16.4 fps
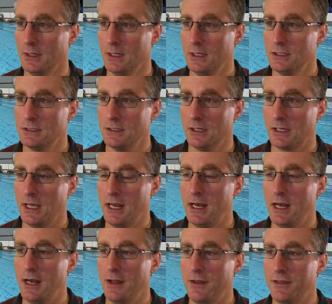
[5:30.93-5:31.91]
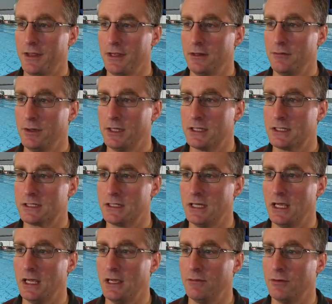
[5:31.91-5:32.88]
So again, another thing that we can see
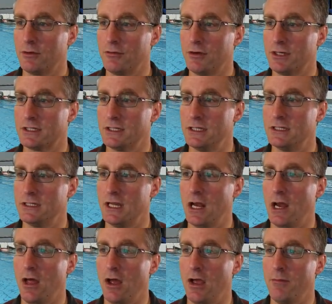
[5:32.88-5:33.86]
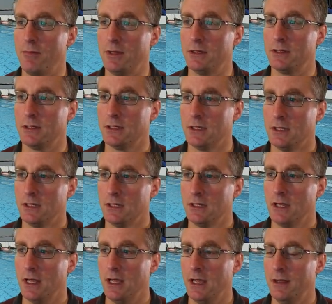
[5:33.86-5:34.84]
here with Chris is the alignment.
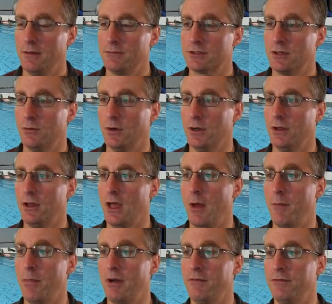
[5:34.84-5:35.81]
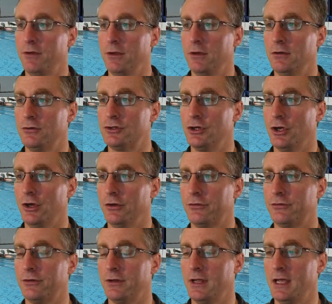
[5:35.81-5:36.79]
So one of the above view
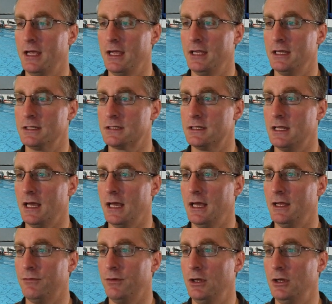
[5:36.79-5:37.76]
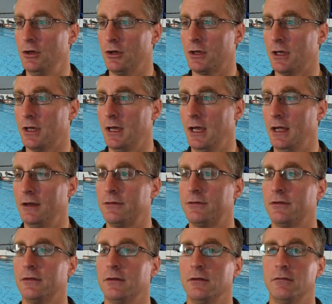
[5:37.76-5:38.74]
shots is that if we look at
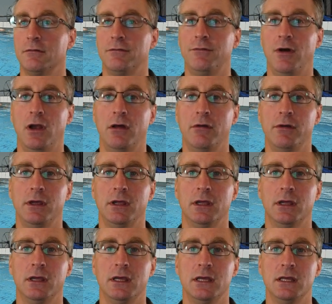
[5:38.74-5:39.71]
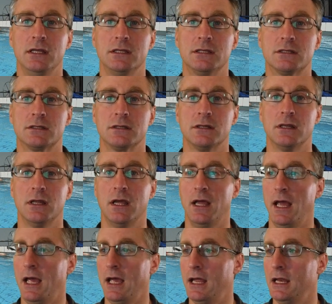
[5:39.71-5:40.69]
following his
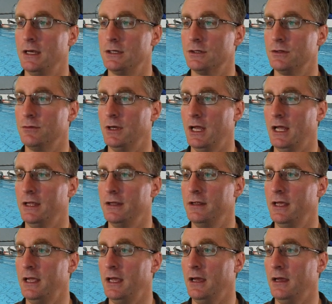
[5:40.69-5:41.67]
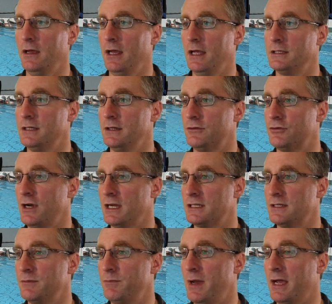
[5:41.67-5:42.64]
hand here as it tracks
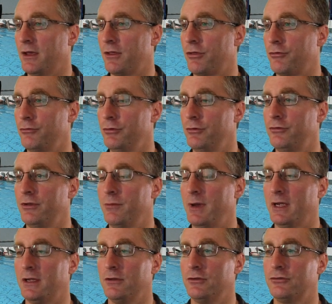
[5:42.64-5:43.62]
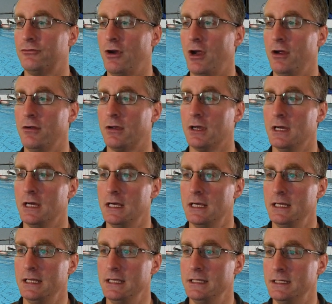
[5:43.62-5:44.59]
it back through to the back of the stroke,
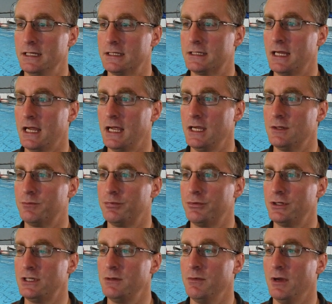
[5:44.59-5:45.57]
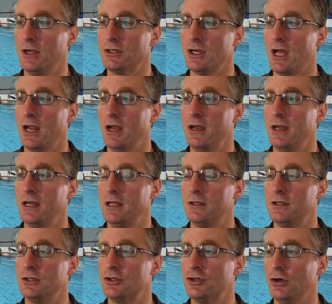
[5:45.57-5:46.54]
is it stays pretty much underneath
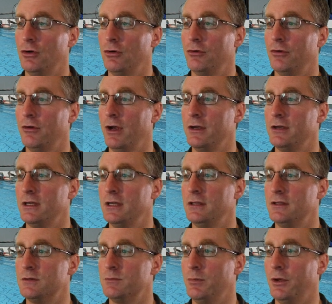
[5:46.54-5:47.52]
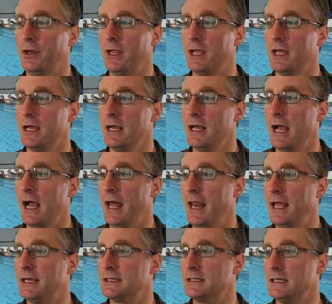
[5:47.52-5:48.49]
his shoulder and underneath his body and
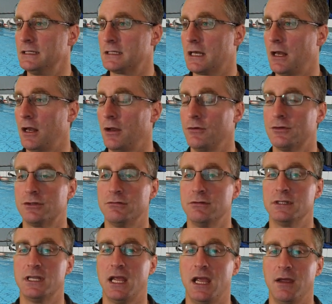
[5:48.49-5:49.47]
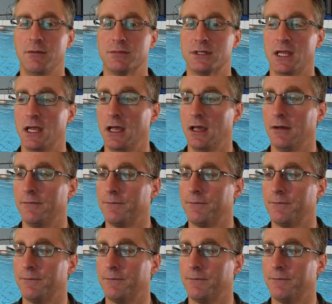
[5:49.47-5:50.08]
exits close to his hips here.